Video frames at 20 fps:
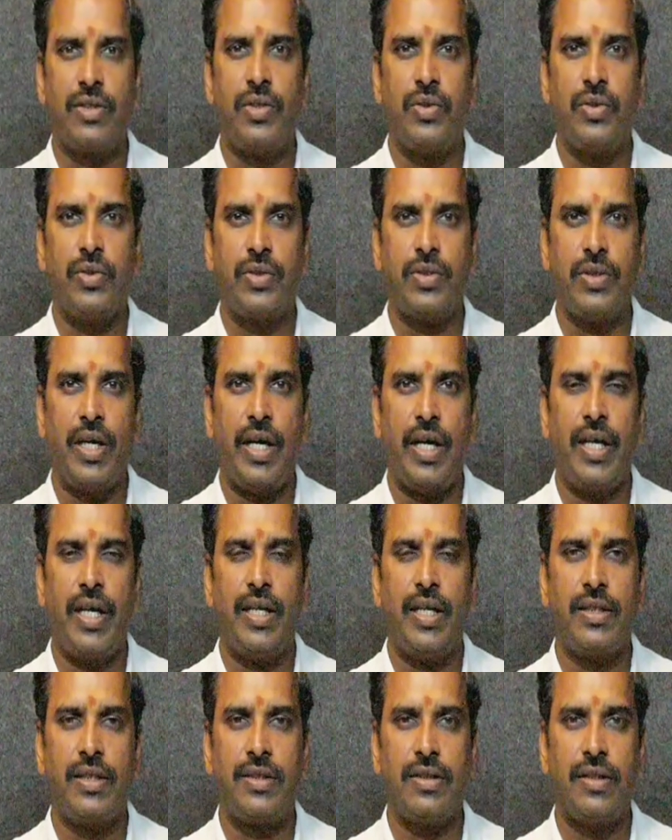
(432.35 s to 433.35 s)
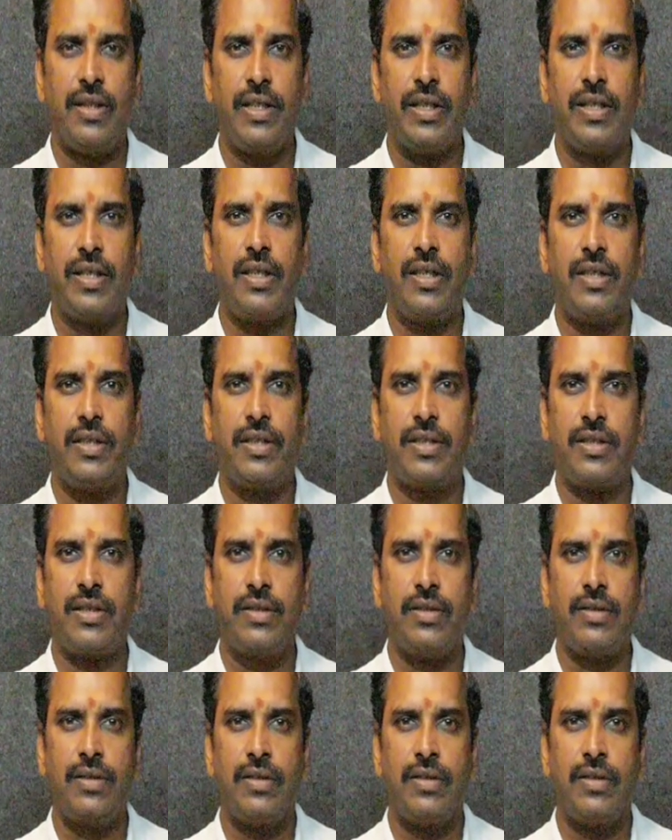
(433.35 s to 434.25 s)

queues, arrays, linked list,